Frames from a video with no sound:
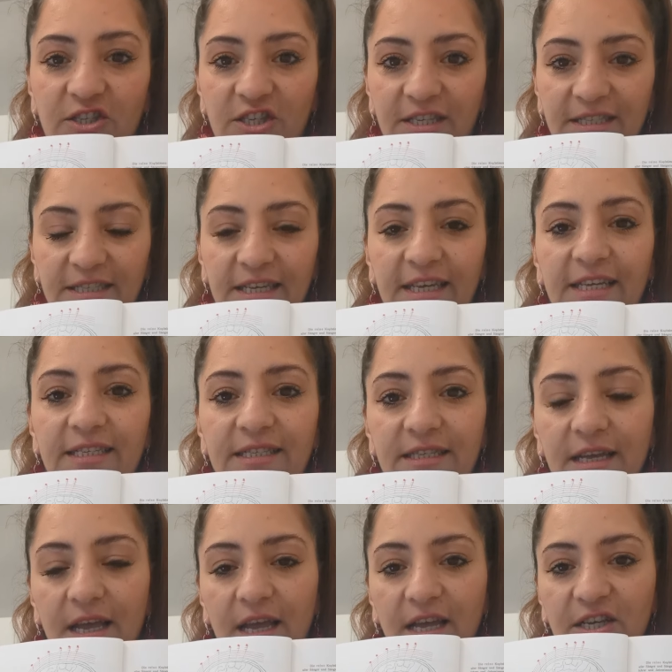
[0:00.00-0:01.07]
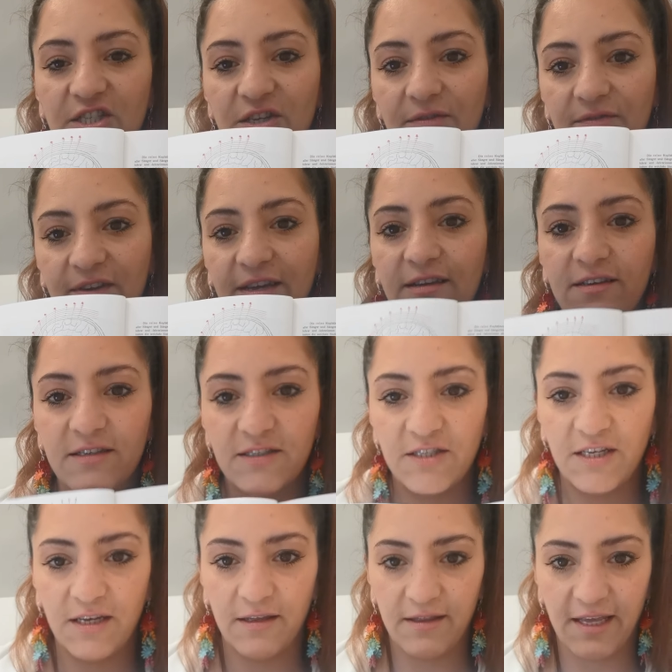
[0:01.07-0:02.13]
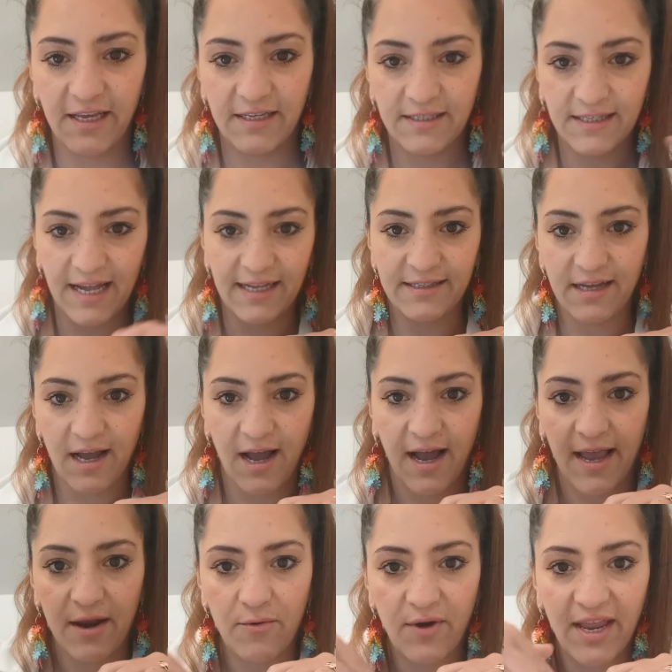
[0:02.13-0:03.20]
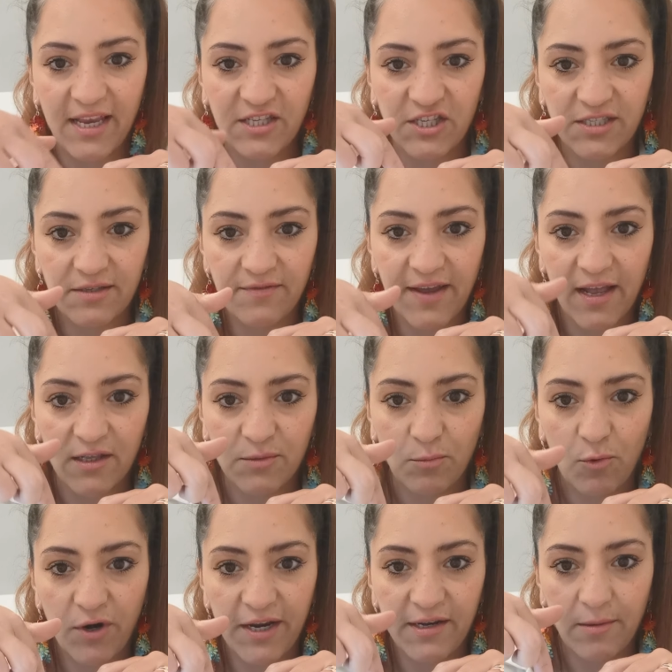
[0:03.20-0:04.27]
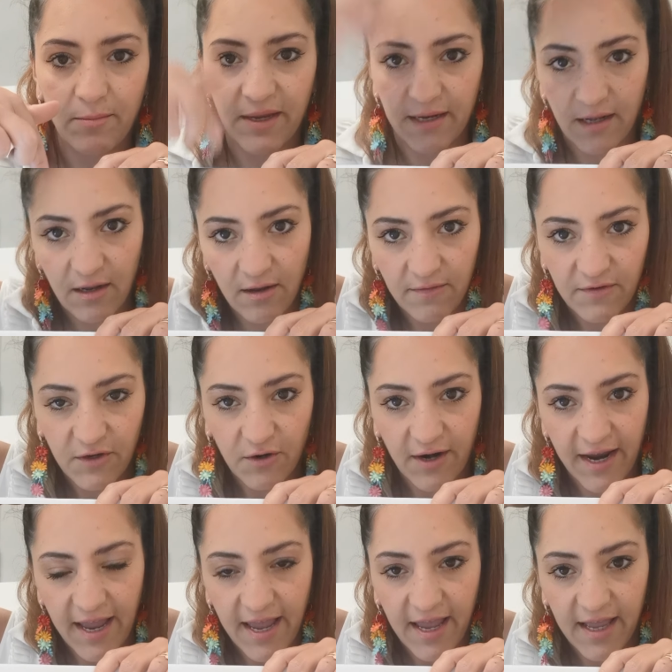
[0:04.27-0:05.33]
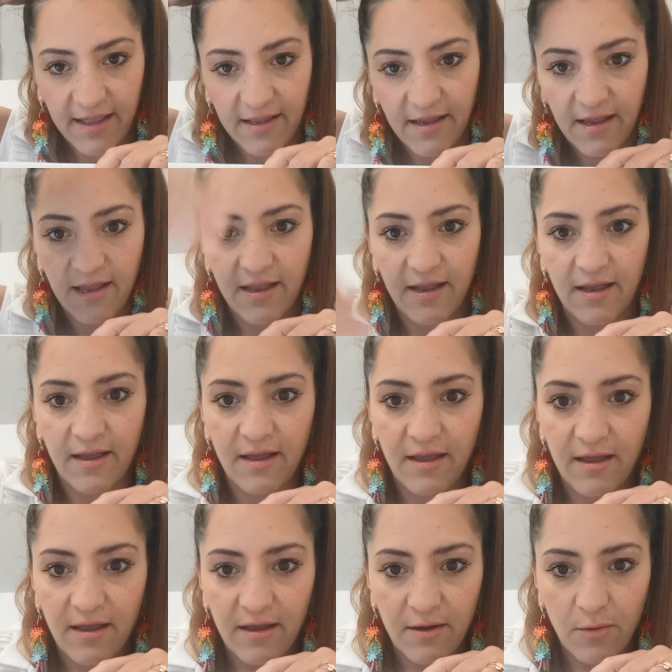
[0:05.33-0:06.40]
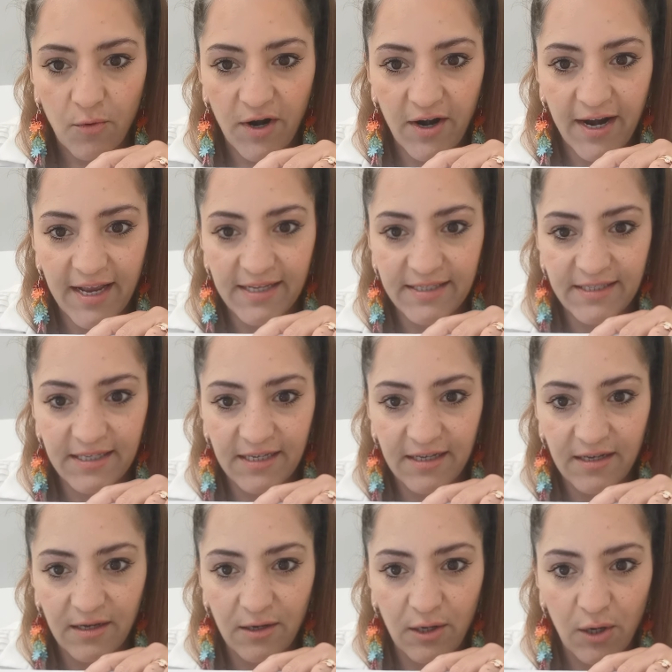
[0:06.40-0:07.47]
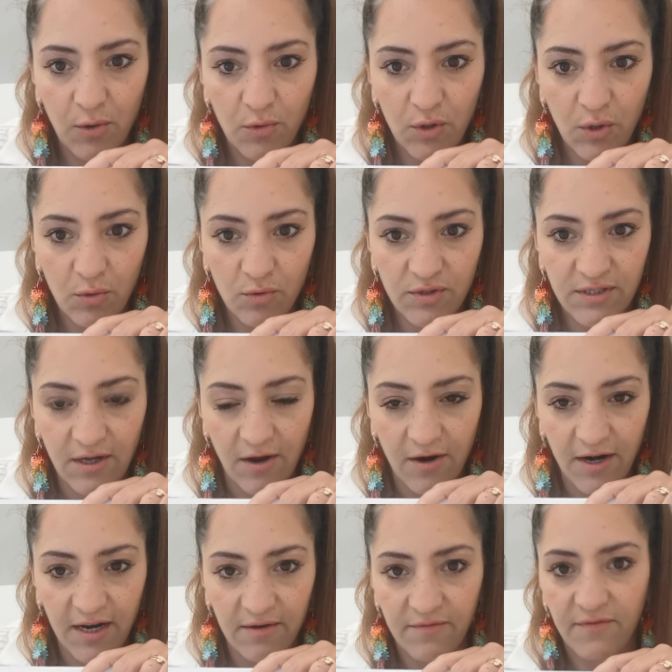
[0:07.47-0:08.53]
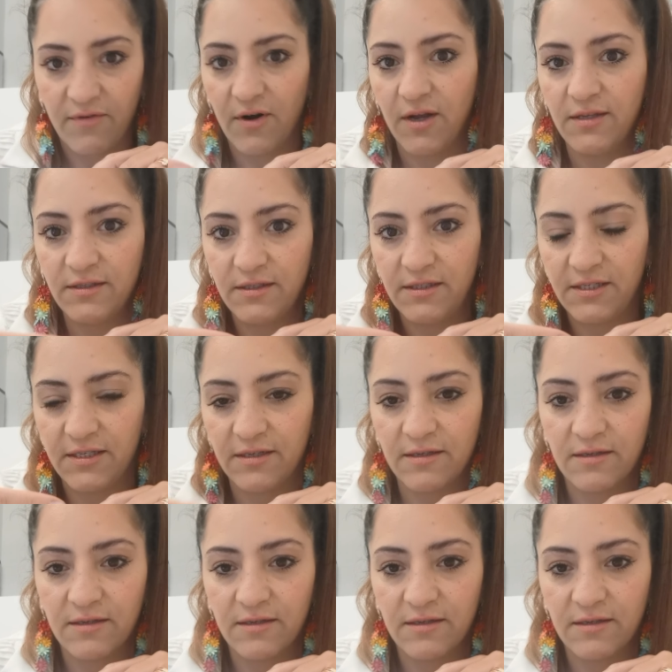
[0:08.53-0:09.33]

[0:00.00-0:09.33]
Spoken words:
she sees. She thinks that the high range is felt more in the middle of your head. whereas the low notes are in front,